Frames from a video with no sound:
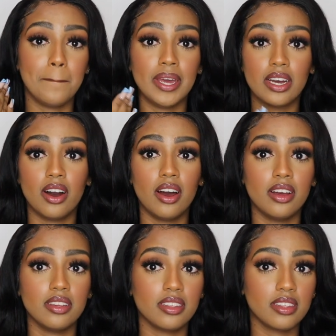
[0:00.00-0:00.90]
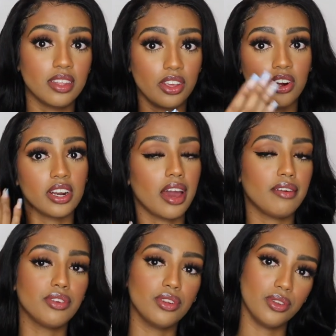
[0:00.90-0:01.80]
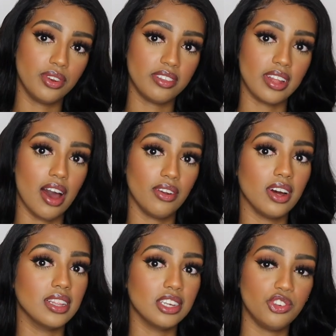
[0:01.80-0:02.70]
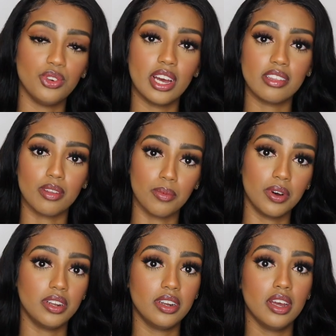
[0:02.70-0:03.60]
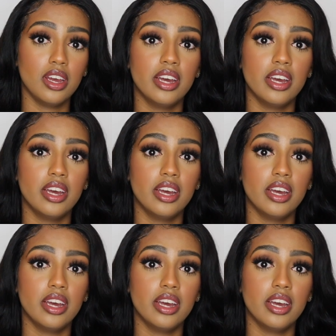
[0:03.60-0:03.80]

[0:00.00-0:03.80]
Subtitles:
because you're gonna have to glue this down, unless you get someone